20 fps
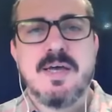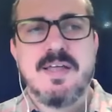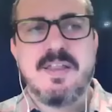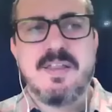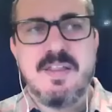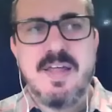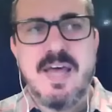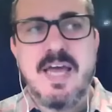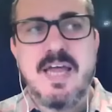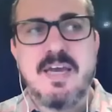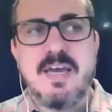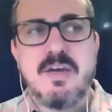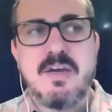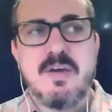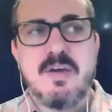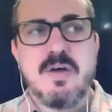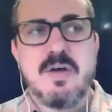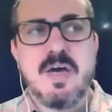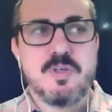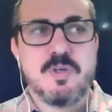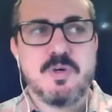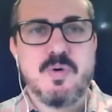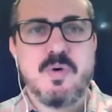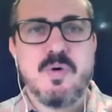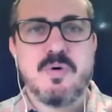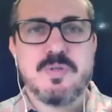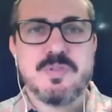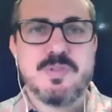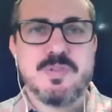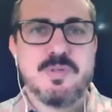then you're
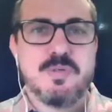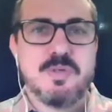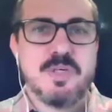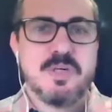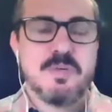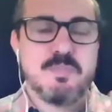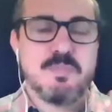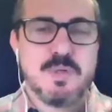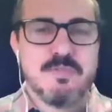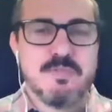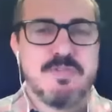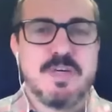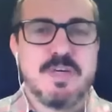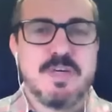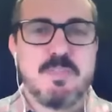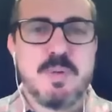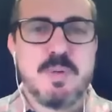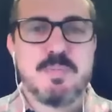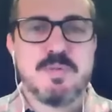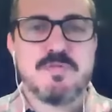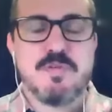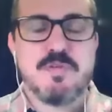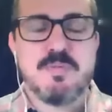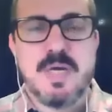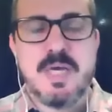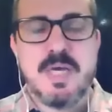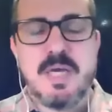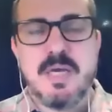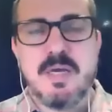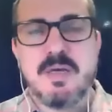also going to prevent people from
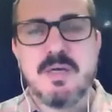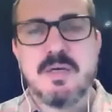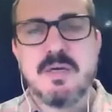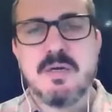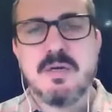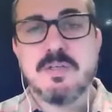making